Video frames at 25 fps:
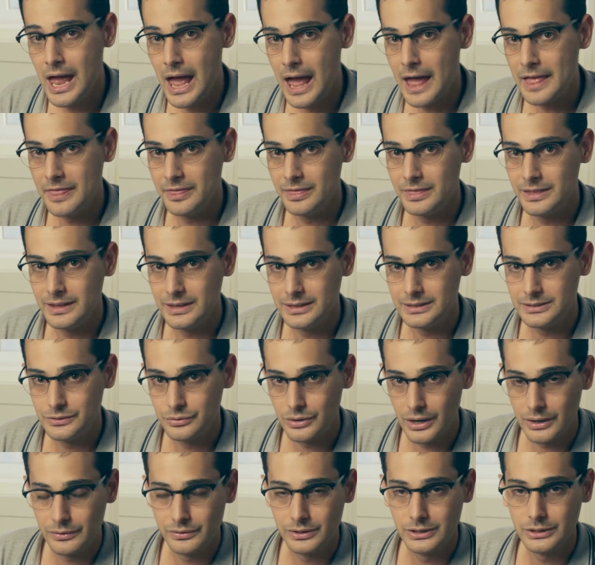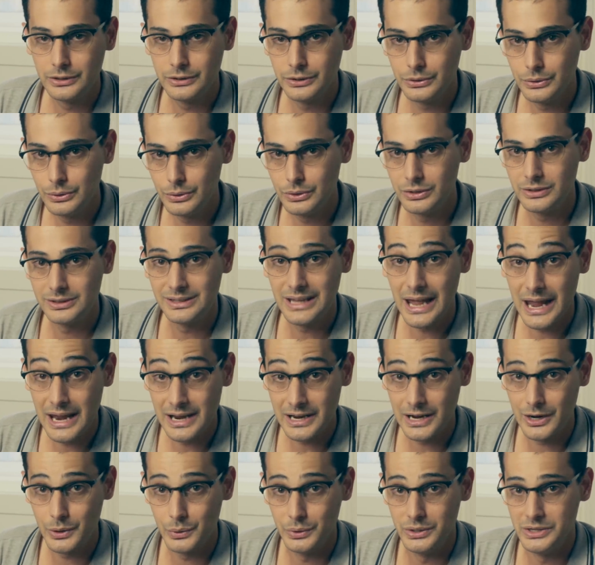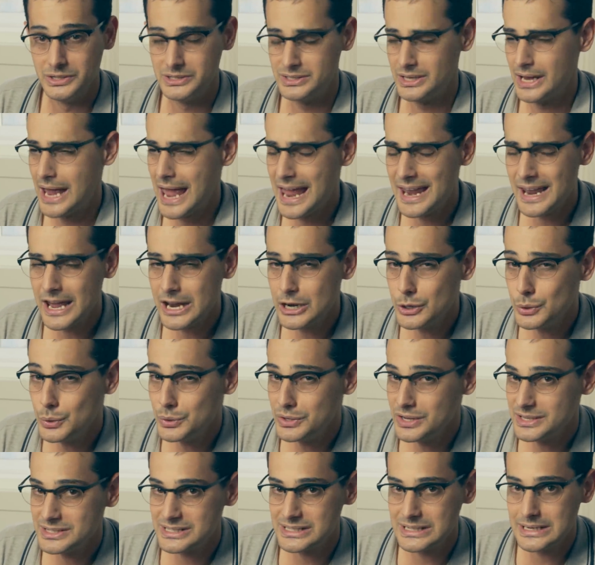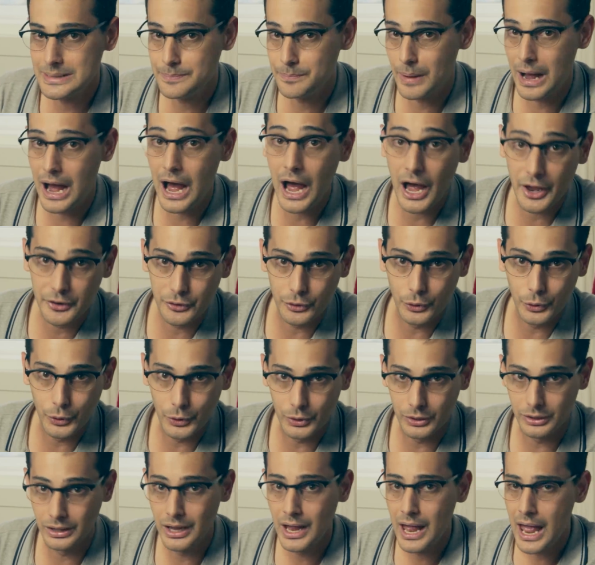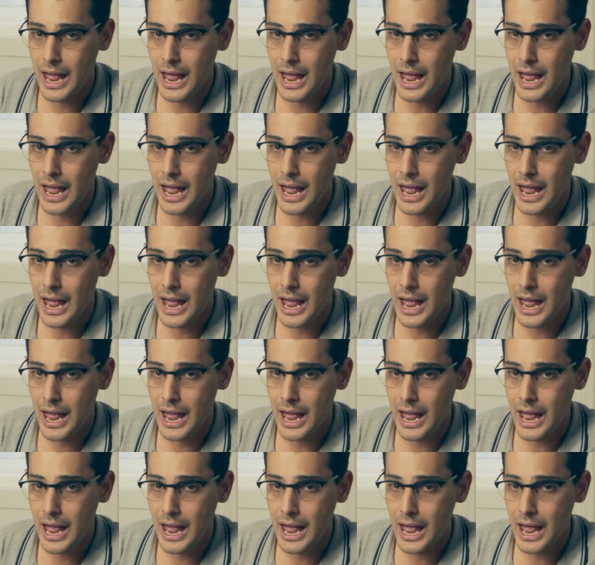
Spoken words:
and the travel took 10 hours, and I couldn't sleep at all.